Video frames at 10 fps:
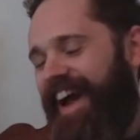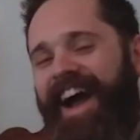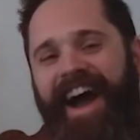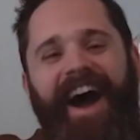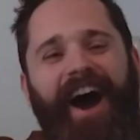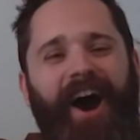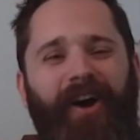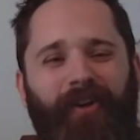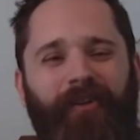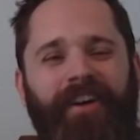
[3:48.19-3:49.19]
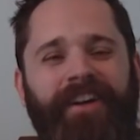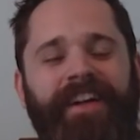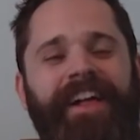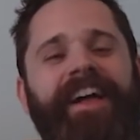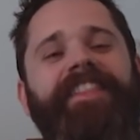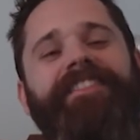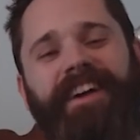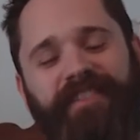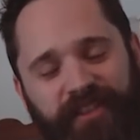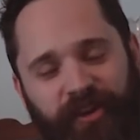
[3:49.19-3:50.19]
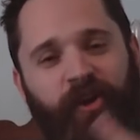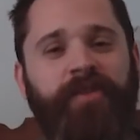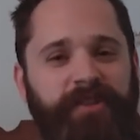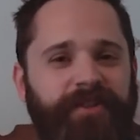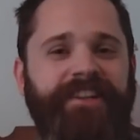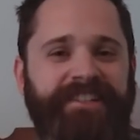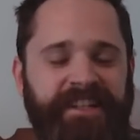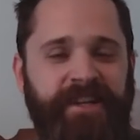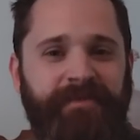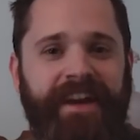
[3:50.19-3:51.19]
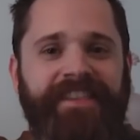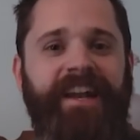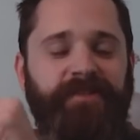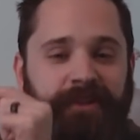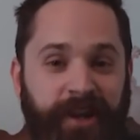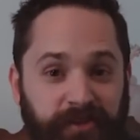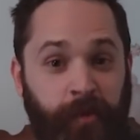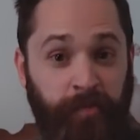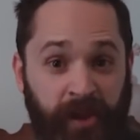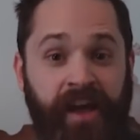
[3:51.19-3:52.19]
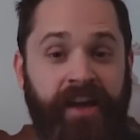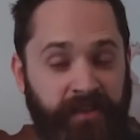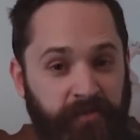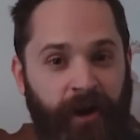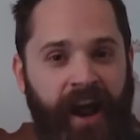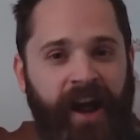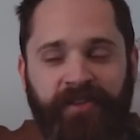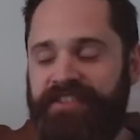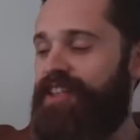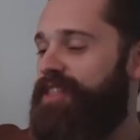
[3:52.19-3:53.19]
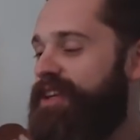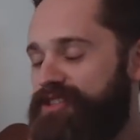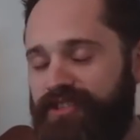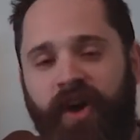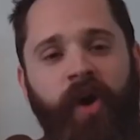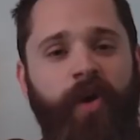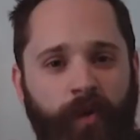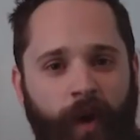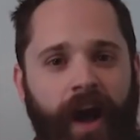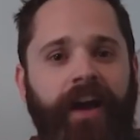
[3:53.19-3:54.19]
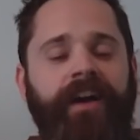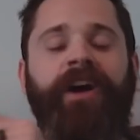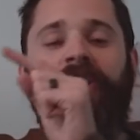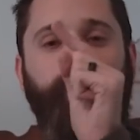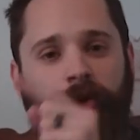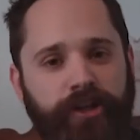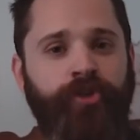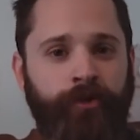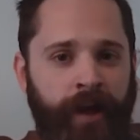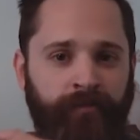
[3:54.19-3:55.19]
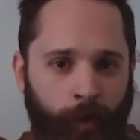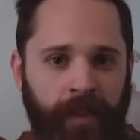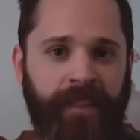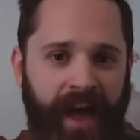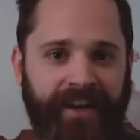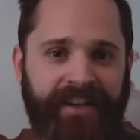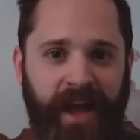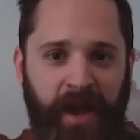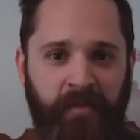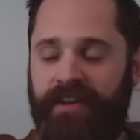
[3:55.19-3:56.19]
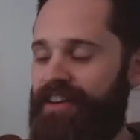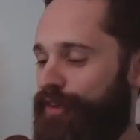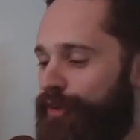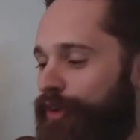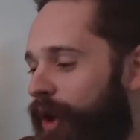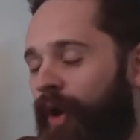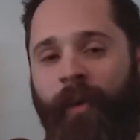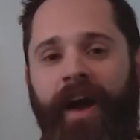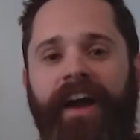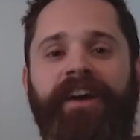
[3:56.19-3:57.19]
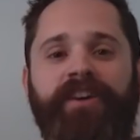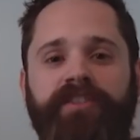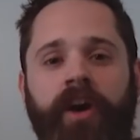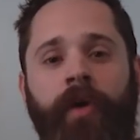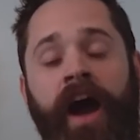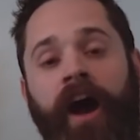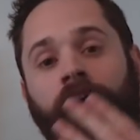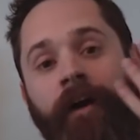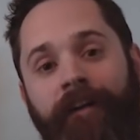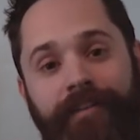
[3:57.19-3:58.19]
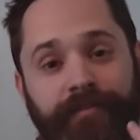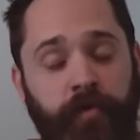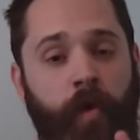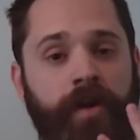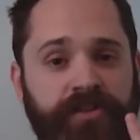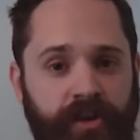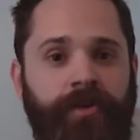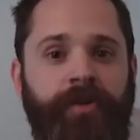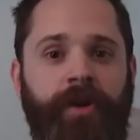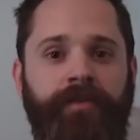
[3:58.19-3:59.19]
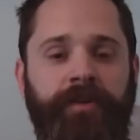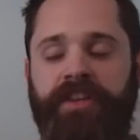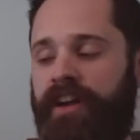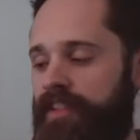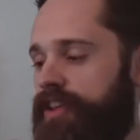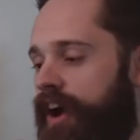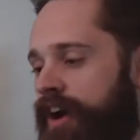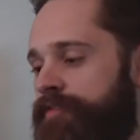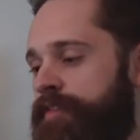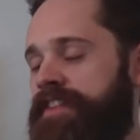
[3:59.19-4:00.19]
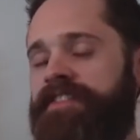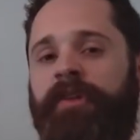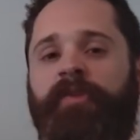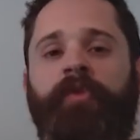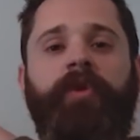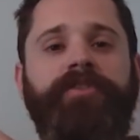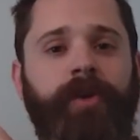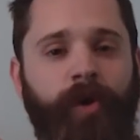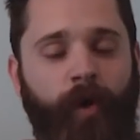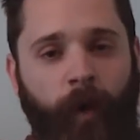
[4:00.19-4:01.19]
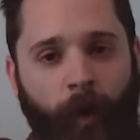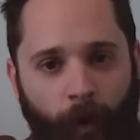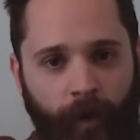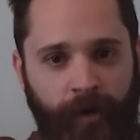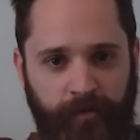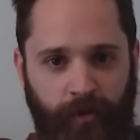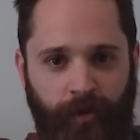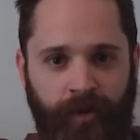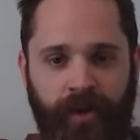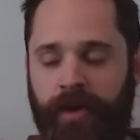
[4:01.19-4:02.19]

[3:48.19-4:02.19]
How? The only reason he made that is because we're playing the Browns. There's no way we should have won that game. No way, no how. 4 turnovers. The offense looked horrible.